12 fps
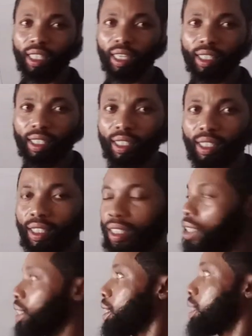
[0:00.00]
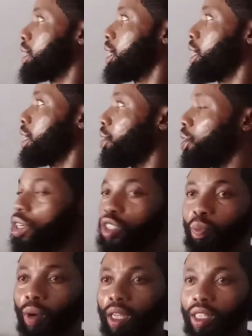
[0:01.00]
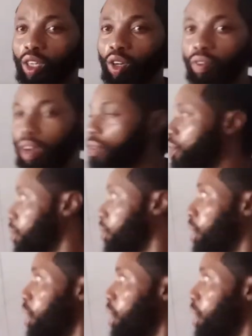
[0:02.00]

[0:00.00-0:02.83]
case, 3 all raised to power 3 over 4.